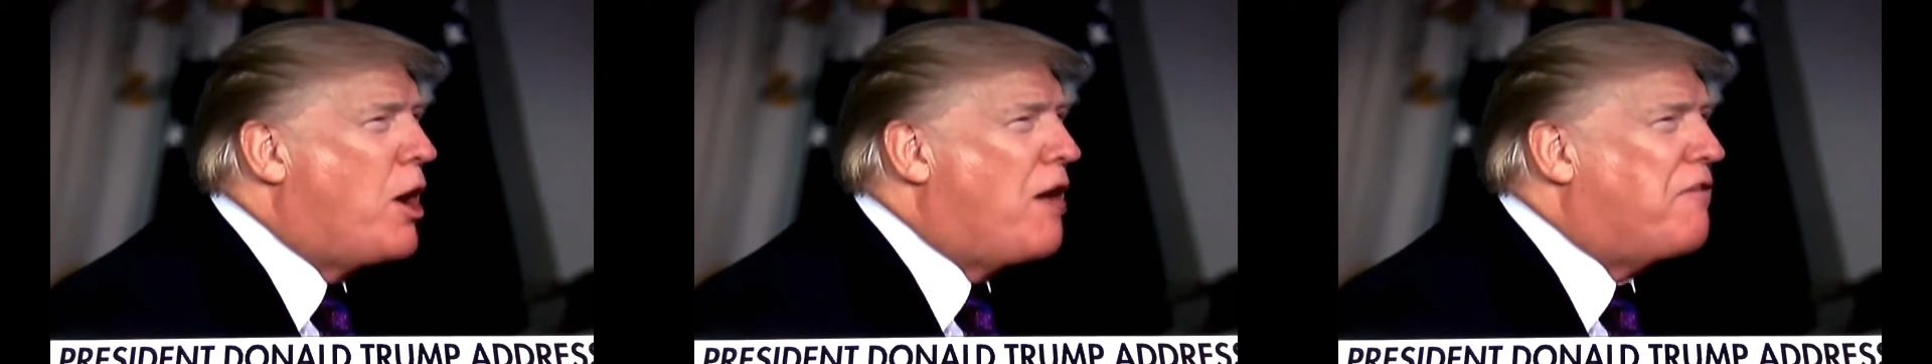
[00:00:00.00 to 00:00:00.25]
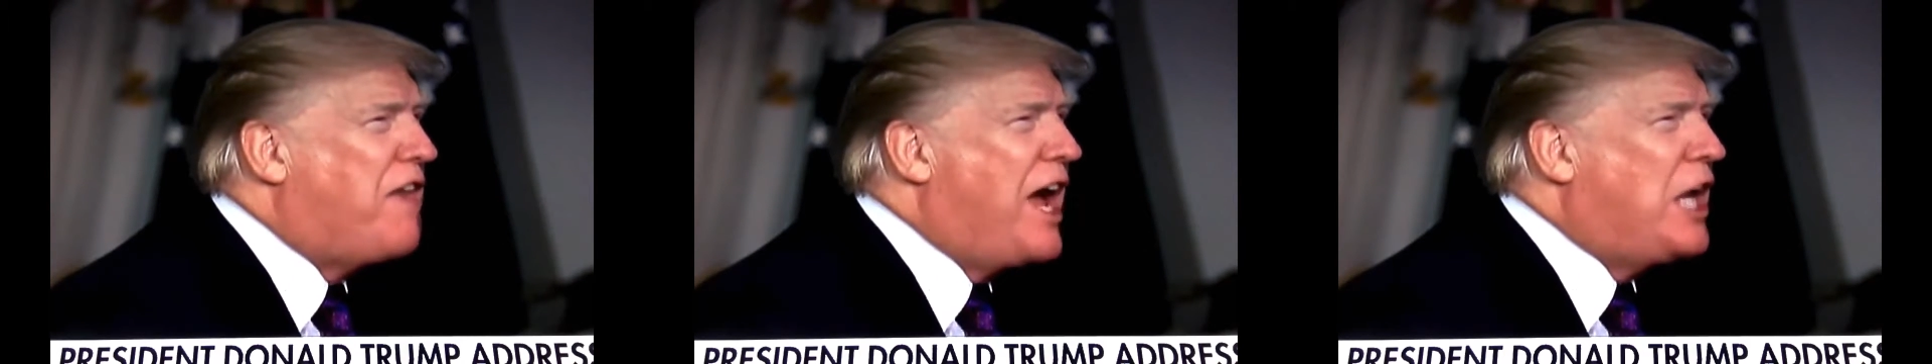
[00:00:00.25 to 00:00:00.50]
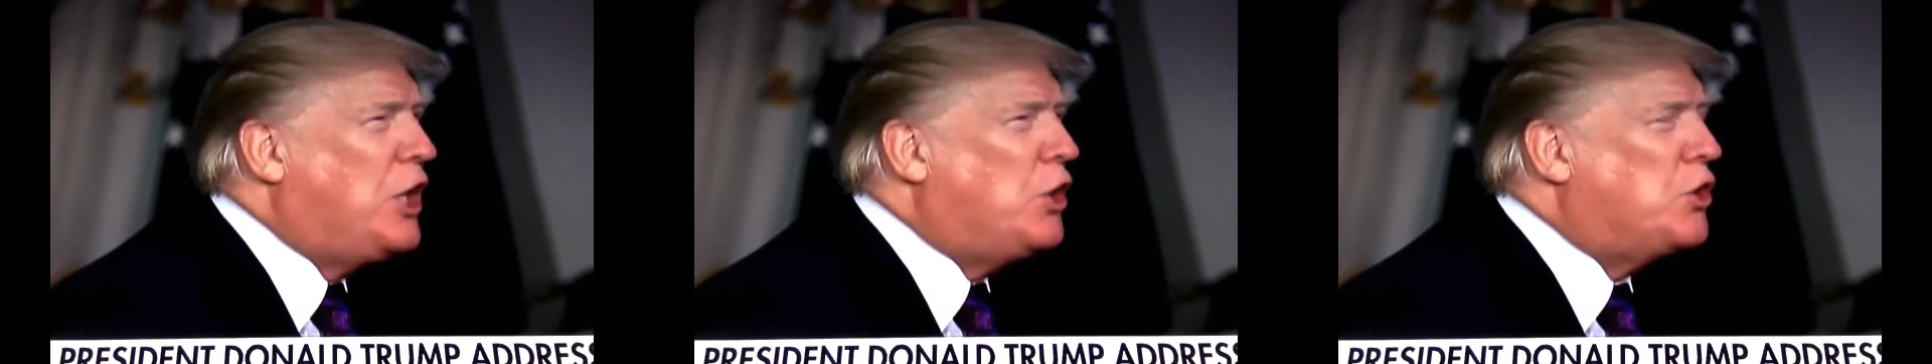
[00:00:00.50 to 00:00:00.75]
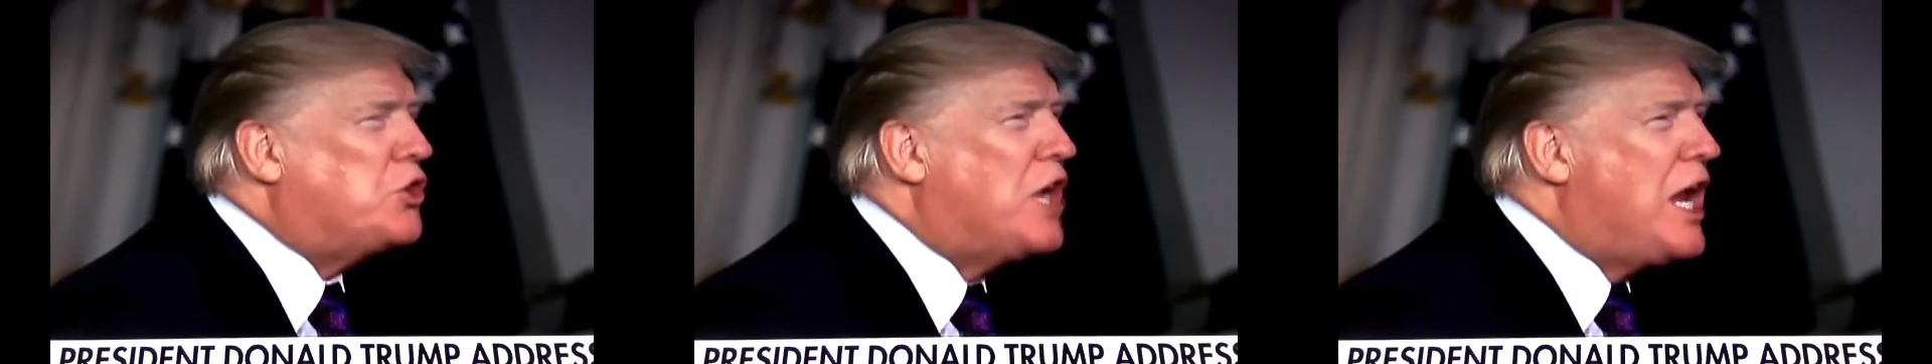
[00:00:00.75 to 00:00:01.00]
by our
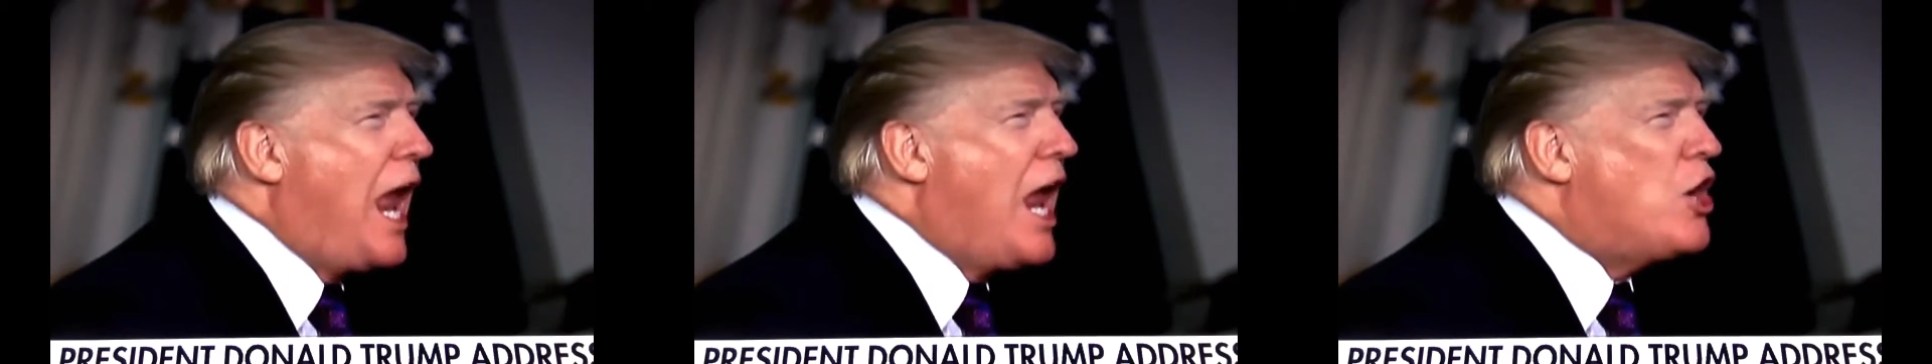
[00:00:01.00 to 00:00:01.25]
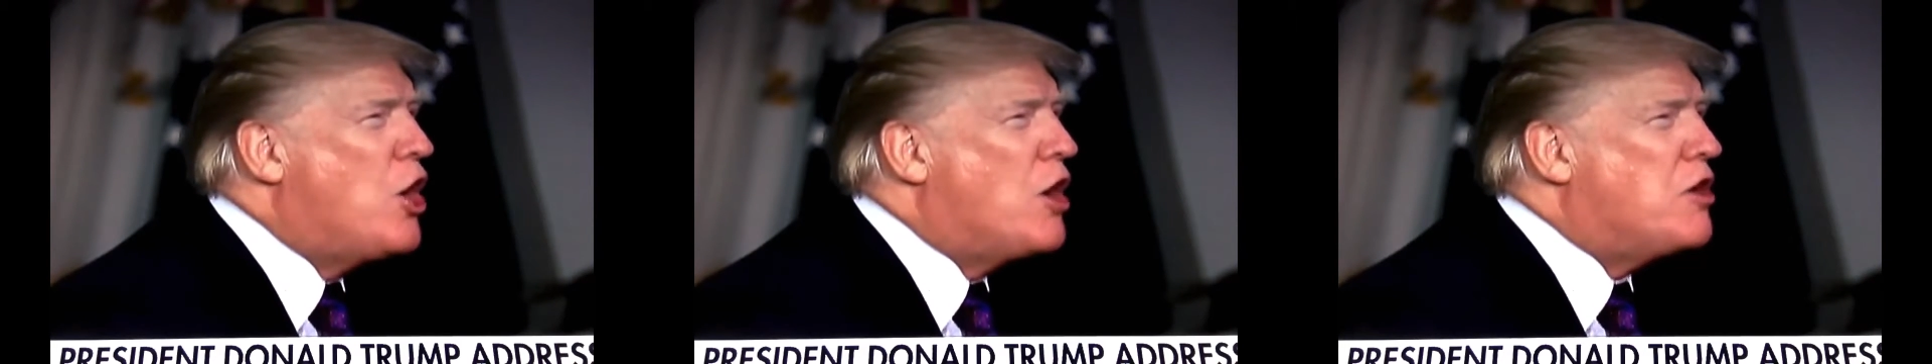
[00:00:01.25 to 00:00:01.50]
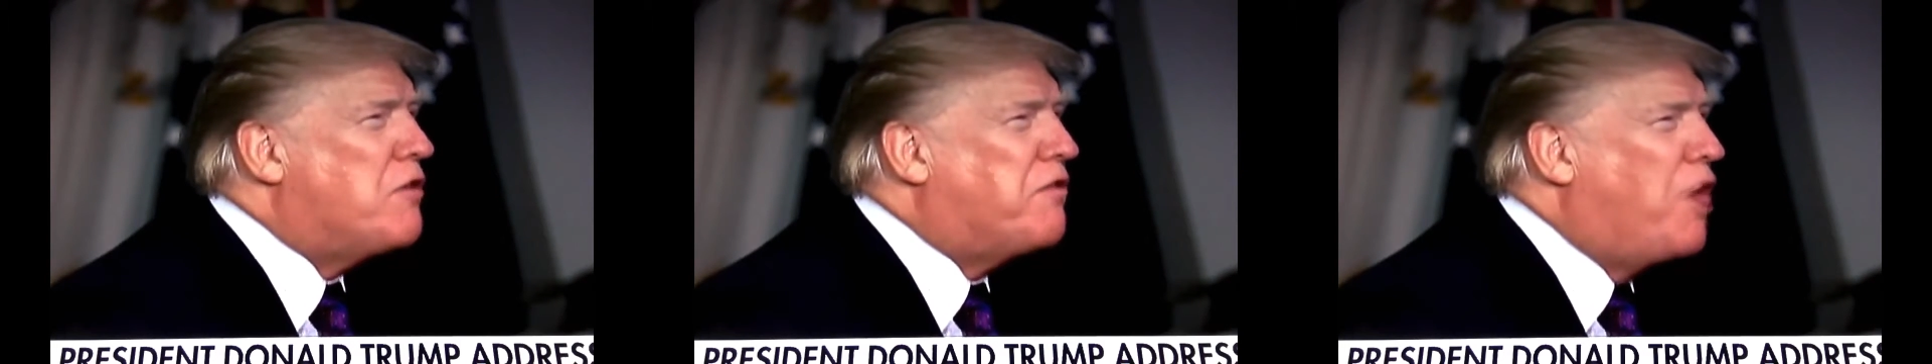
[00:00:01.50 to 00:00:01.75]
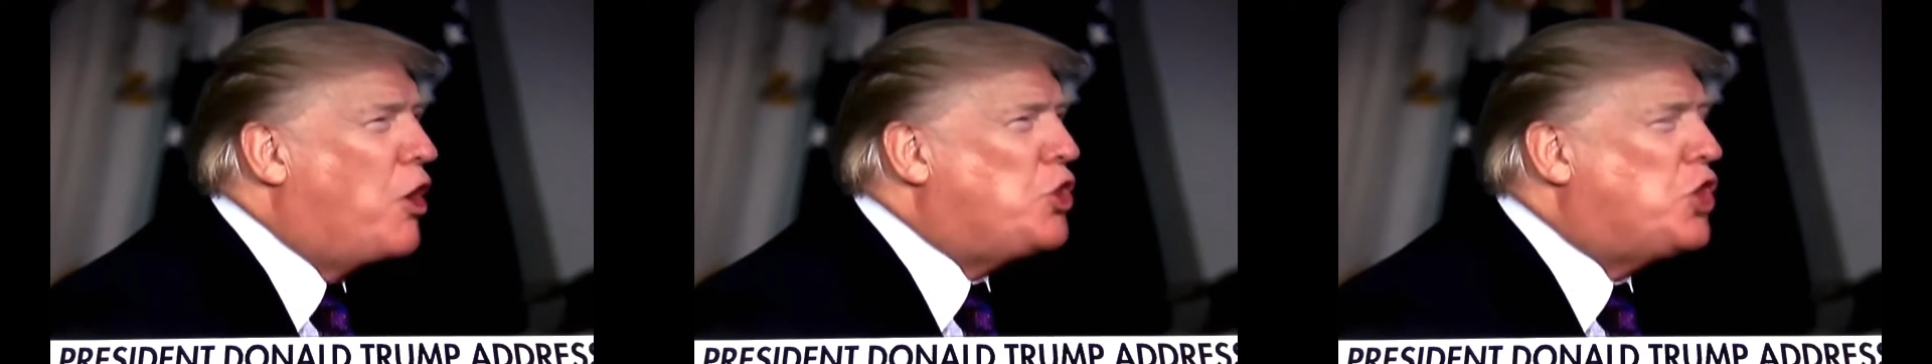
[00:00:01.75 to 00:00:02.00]
values and our
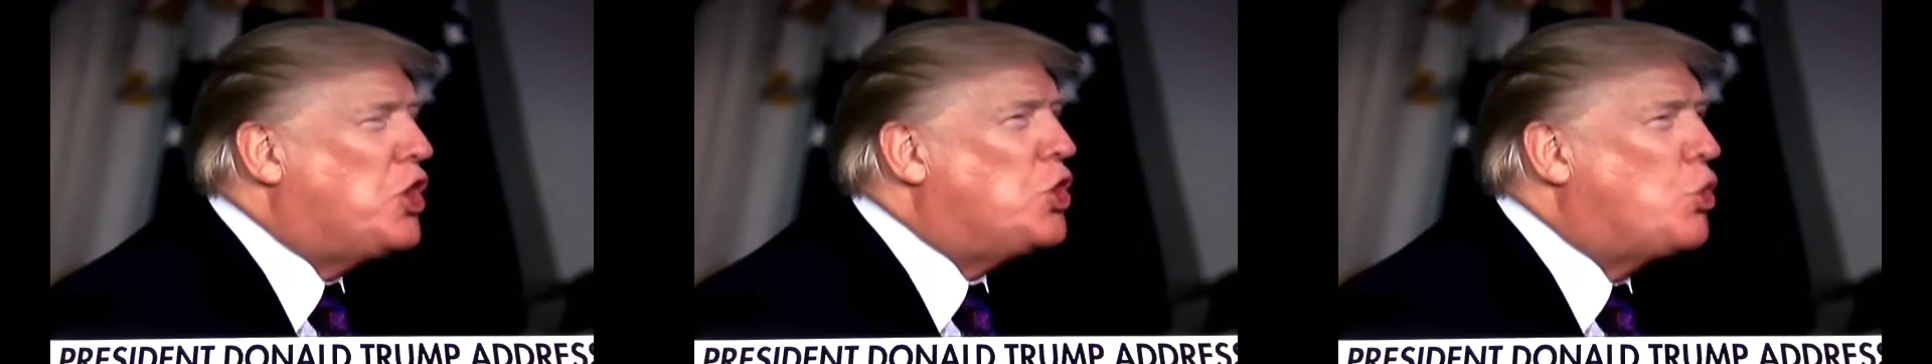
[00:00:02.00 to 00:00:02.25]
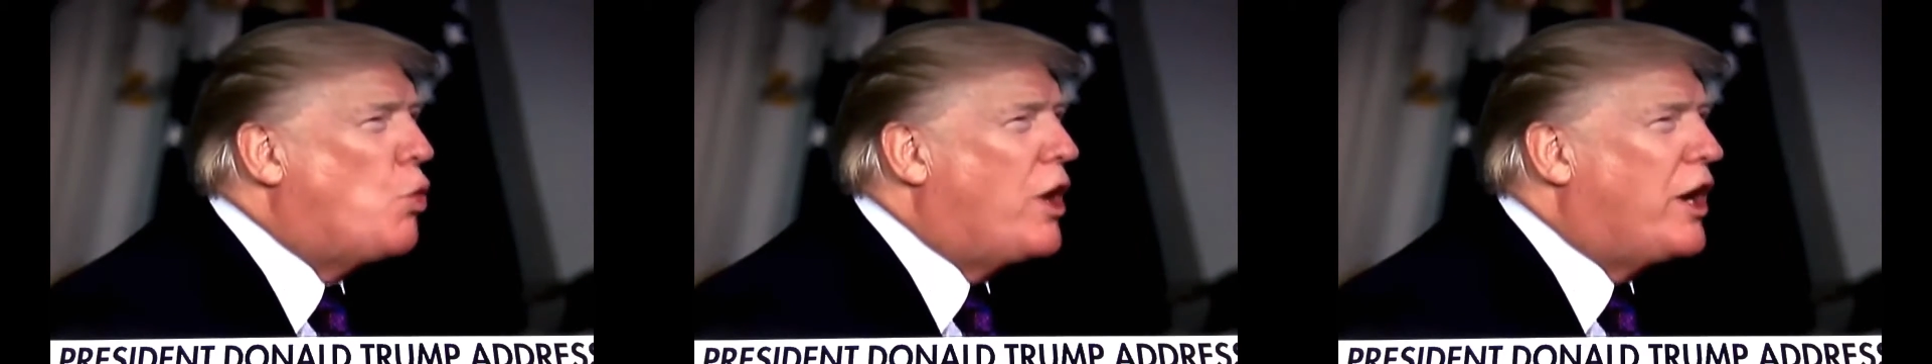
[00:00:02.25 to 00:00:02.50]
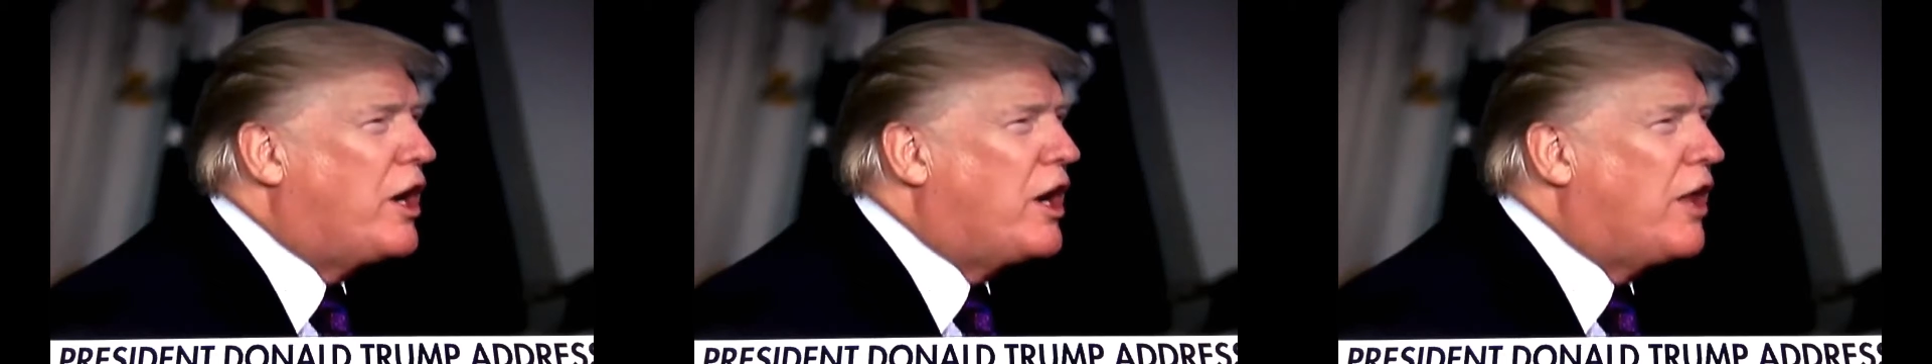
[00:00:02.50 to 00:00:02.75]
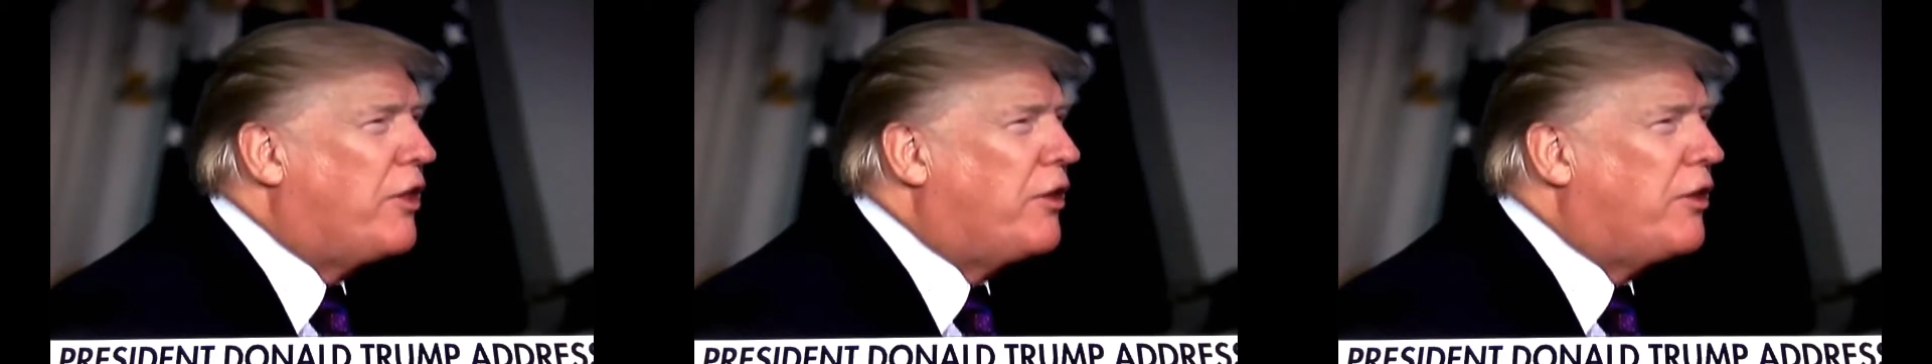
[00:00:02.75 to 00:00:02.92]
devotion to one